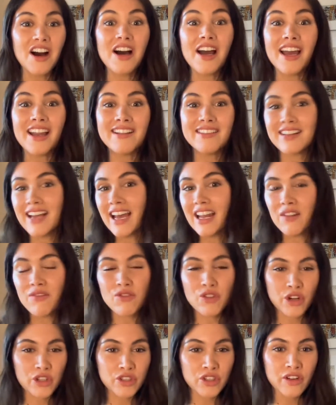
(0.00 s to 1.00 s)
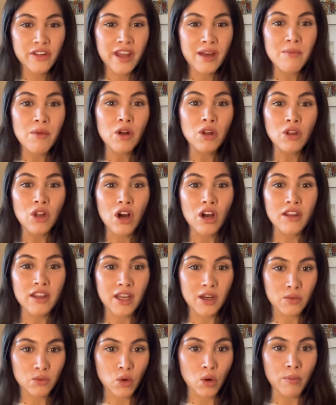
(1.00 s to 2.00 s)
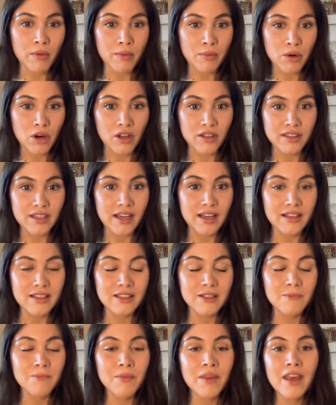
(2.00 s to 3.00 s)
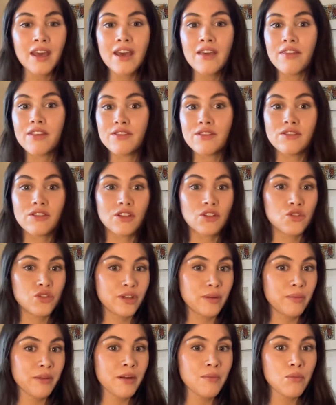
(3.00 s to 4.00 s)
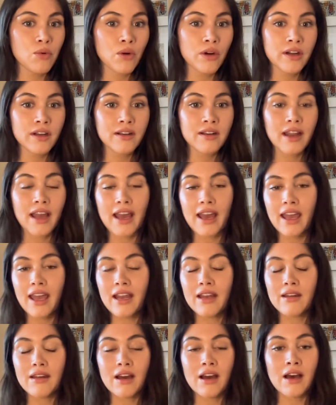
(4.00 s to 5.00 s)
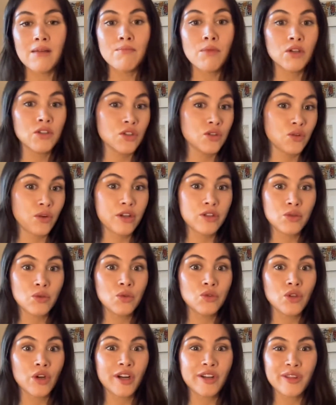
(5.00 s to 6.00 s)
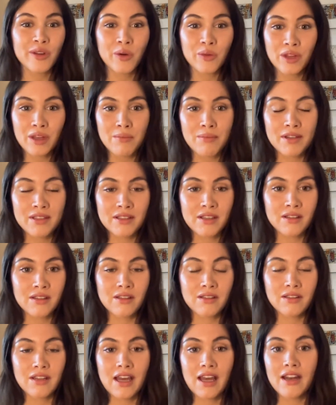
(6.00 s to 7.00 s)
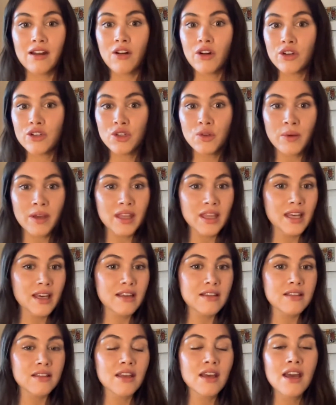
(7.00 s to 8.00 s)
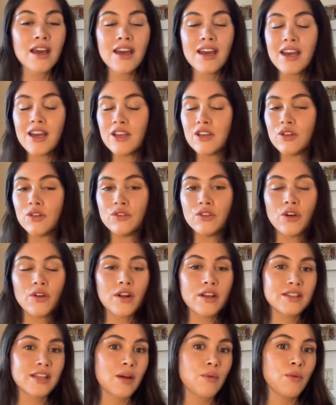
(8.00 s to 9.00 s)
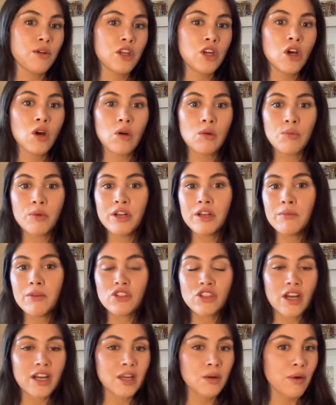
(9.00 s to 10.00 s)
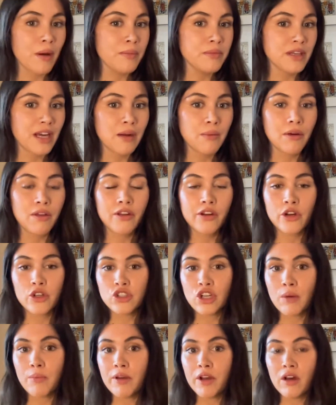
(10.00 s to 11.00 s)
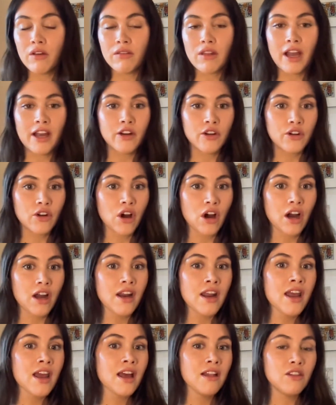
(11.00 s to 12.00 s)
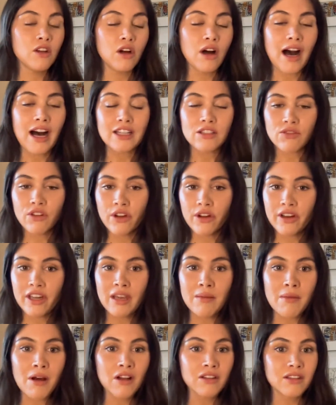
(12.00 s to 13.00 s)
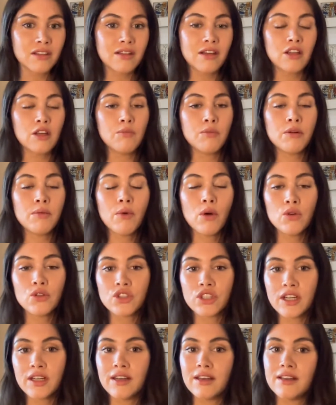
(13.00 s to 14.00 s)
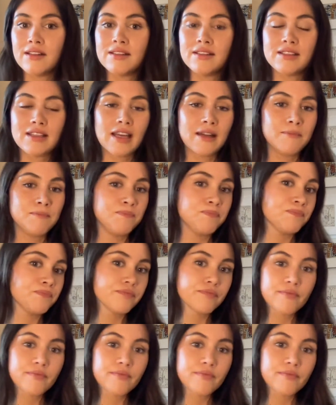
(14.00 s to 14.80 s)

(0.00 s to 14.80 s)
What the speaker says: and kind of nurture them along the enrollment process. This is extremely important, and Montessori schools aren't the only businesses that are doing this. You'll notice that when you go on pretty much any website, whether you're shopping online or not, they'll ask for your email to send you promotions and